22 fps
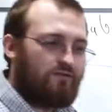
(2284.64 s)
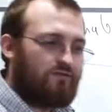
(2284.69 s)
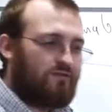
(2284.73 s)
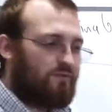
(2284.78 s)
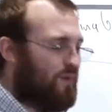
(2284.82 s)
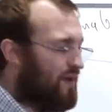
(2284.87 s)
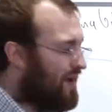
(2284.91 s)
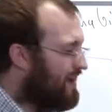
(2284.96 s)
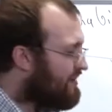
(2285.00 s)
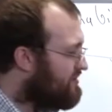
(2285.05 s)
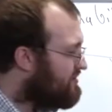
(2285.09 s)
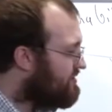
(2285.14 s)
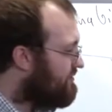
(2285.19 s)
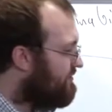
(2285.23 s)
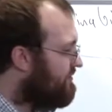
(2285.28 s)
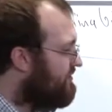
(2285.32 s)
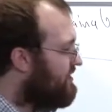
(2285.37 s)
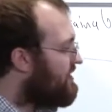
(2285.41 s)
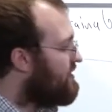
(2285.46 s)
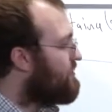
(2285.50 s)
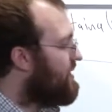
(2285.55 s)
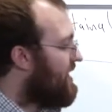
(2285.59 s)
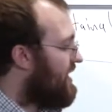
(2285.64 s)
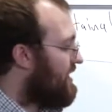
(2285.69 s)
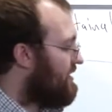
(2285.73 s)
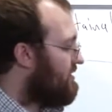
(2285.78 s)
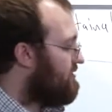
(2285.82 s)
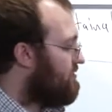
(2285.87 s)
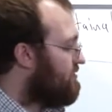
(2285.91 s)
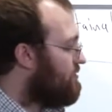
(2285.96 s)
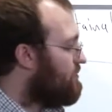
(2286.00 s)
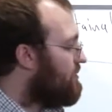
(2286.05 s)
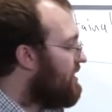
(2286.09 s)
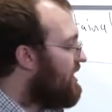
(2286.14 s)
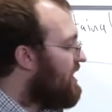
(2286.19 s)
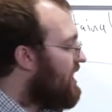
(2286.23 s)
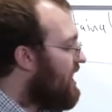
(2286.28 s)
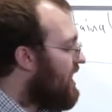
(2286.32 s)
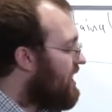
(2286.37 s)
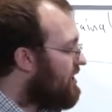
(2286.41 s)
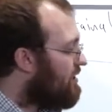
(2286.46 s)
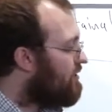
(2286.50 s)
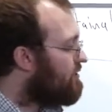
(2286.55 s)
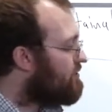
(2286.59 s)
there's a positive feedback loop.
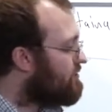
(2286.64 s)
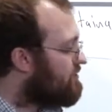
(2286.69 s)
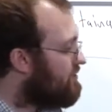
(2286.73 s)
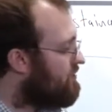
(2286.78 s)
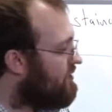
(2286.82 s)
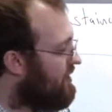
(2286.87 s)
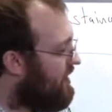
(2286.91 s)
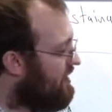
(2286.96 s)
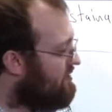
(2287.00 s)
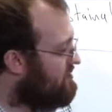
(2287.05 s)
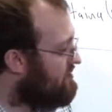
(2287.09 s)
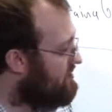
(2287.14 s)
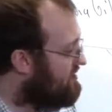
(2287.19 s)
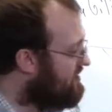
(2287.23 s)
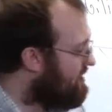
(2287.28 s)
And also it has a